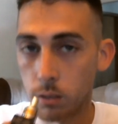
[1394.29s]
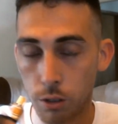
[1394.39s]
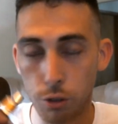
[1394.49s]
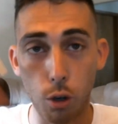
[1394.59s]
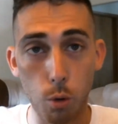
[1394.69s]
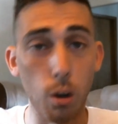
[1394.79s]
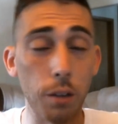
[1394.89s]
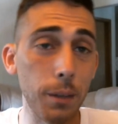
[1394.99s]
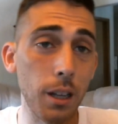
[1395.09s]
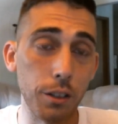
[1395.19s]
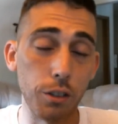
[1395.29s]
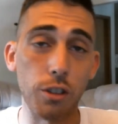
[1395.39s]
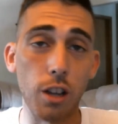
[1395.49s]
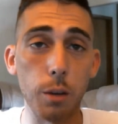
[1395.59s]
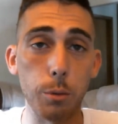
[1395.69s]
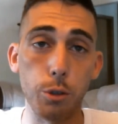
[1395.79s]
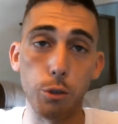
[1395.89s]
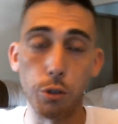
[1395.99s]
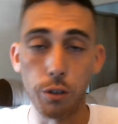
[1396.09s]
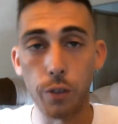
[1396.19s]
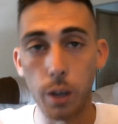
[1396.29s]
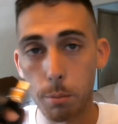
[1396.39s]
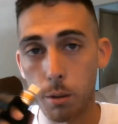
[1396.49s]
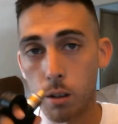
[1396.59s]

So this is how I would usually vape.